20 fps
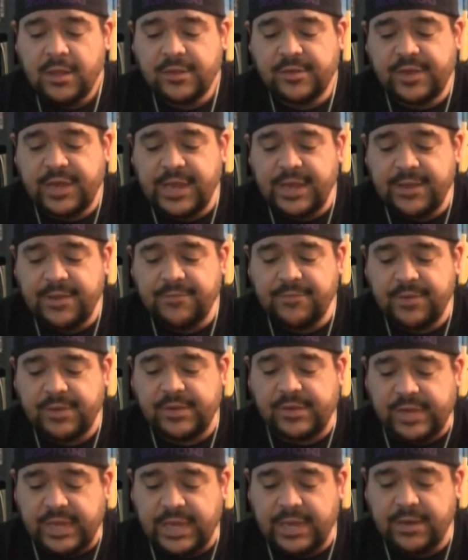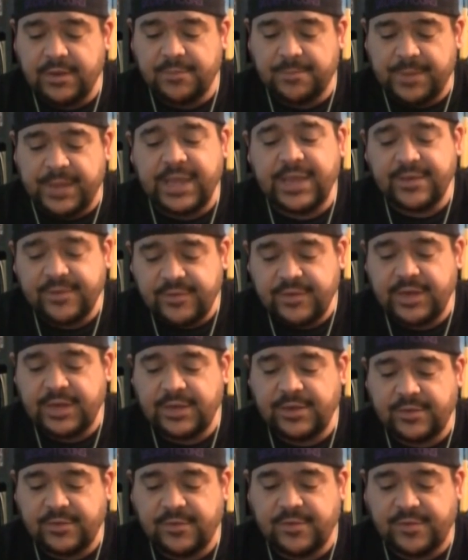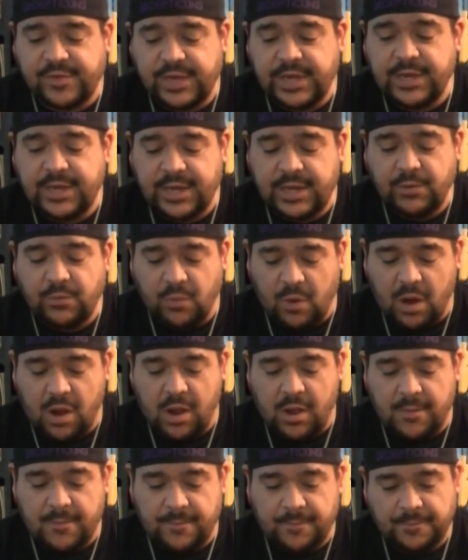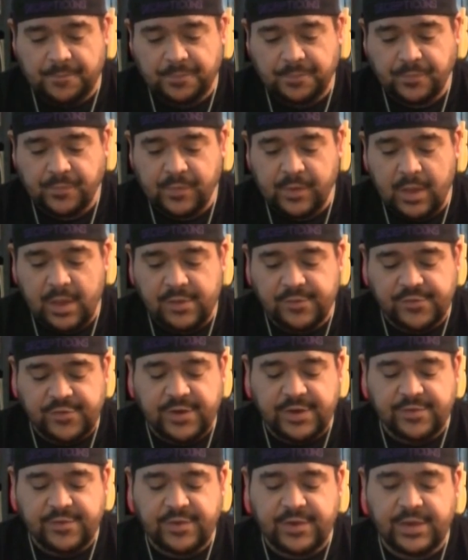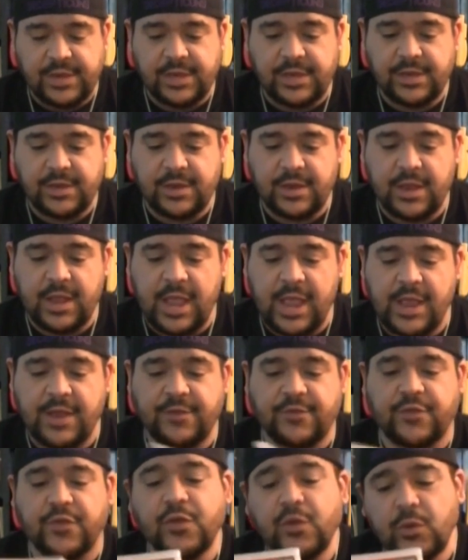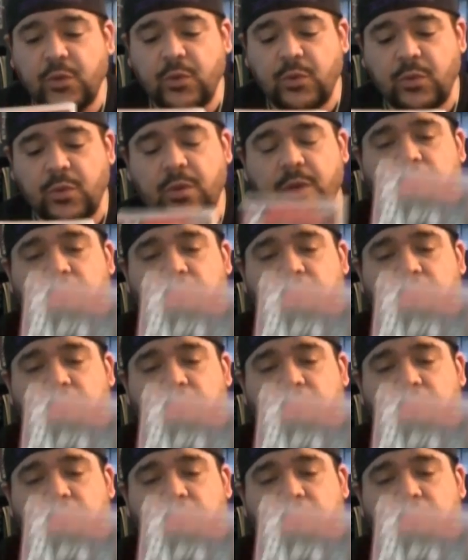D, D, P C, C D ROM, G T A two,